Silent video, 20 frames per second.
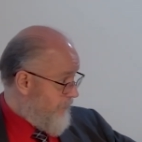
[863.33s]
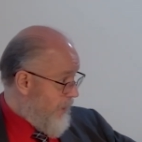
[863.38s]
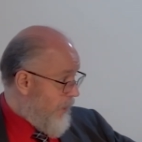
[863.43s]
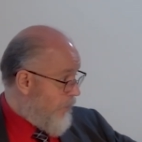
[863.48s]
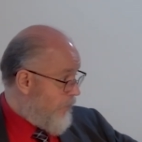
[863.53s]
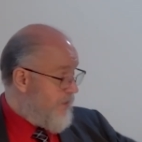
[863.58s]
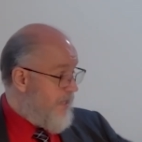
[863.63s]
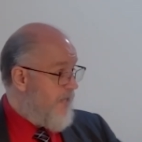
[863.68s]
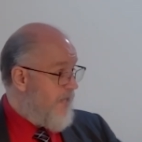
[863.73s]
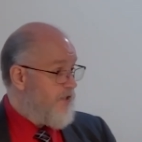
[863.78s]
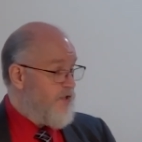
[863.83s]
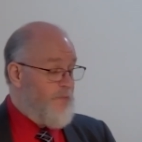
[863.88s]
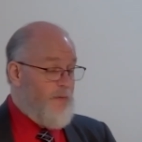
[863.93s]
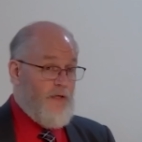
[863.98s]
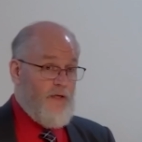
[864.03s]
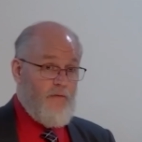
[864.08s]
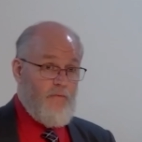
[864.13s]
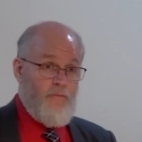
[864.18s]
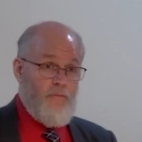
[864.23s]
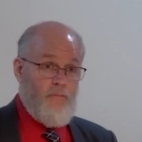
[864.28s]
the Old
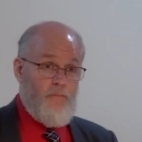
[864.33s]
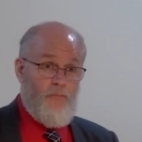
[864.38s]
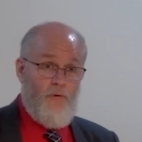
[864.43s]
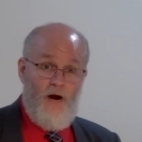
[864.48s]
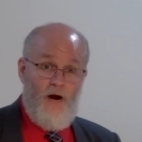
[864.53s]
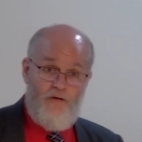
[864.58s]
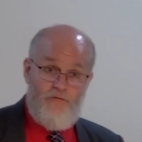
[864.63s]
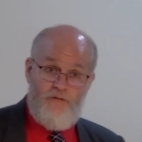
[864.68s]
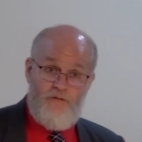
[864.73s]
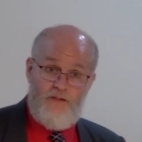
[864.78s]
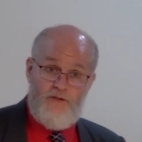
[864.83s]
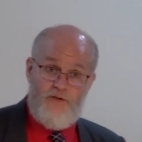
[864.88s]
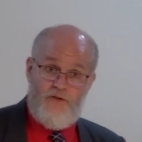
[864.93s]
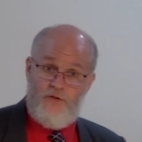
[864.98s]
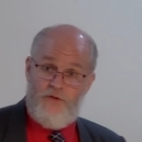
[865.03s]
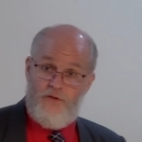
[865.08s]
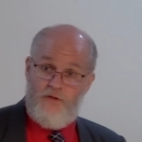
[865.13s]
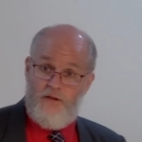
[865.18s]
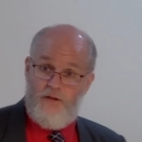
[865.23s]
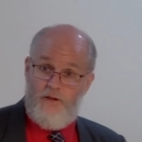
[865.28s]
Testament
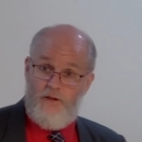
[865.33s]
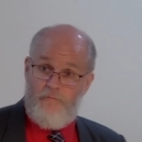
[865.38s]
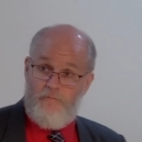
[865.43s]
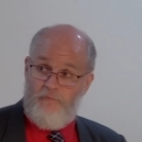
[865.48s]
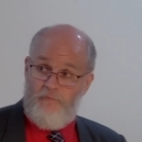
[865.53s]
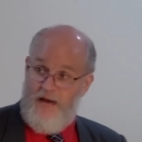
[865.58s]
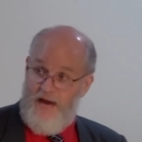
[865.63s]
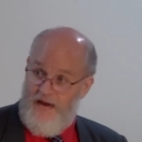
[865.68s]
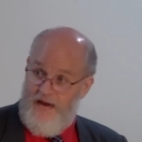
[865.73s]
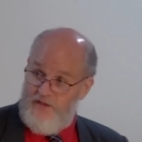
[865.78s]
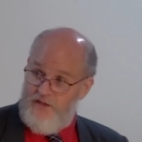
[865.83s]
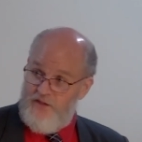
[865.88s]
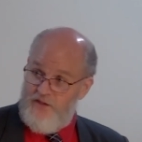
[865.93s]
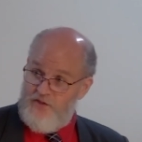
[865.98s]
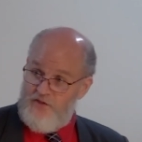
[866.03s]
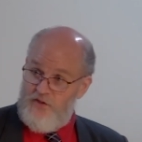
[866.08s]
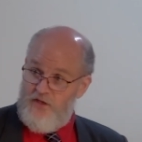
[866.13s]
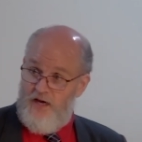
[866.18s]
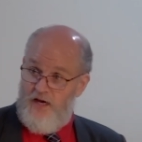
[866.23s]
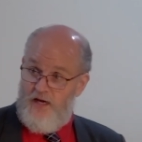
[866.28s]
prophets had
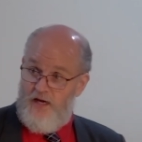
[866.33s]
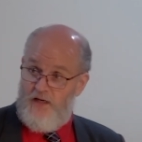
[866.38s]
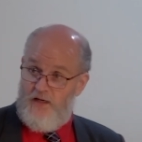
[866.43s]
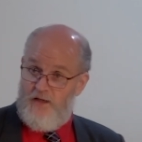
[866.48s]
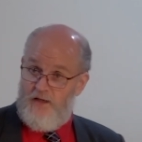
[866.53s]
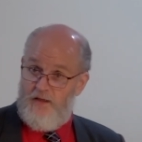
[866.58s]
to say.